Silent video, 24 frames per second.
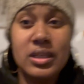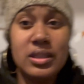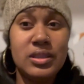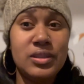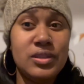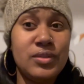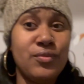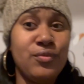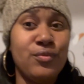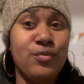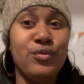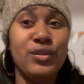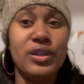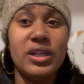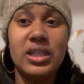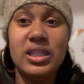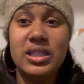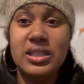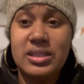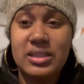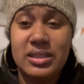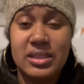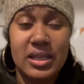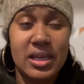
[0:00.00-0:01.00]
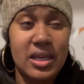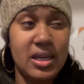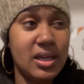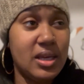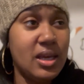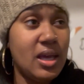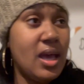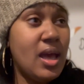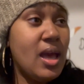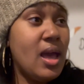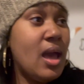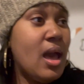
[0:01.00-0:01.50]
really sick.
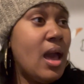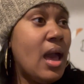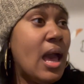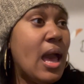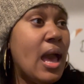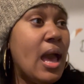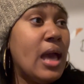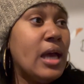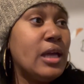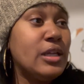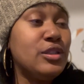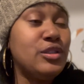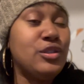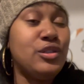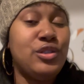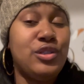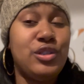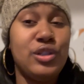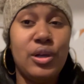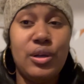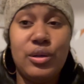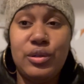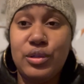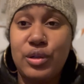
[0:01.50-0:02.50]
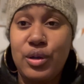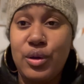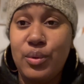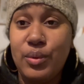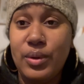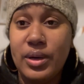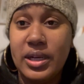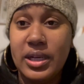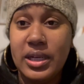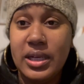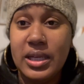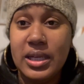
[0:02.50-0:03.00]
Don't know
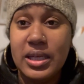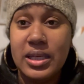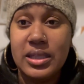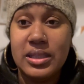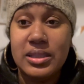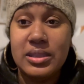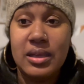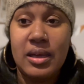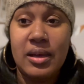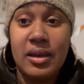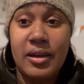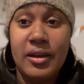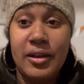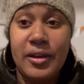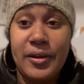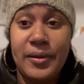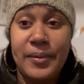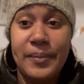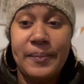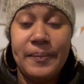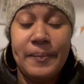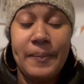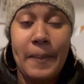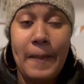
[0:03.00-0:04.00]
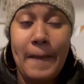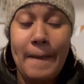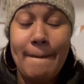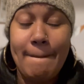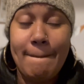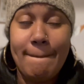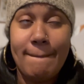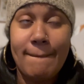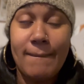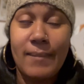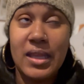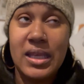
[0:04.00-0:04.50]
what it is. Um,
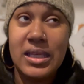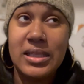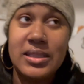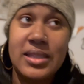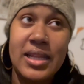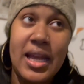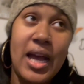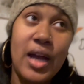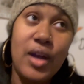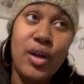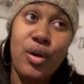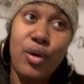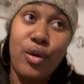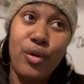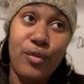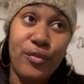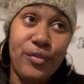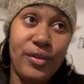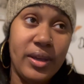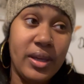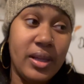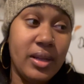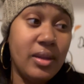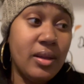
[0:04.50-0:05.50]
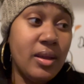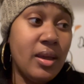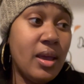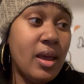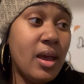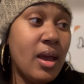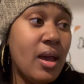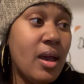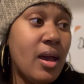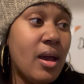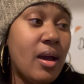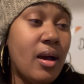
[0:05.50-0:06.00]
it's not COVID.
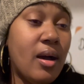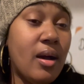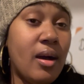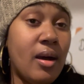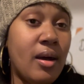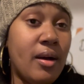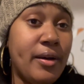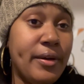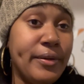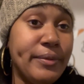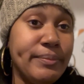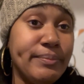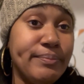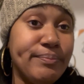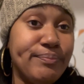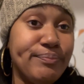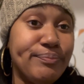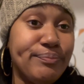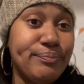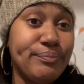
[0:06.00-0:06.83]
Um,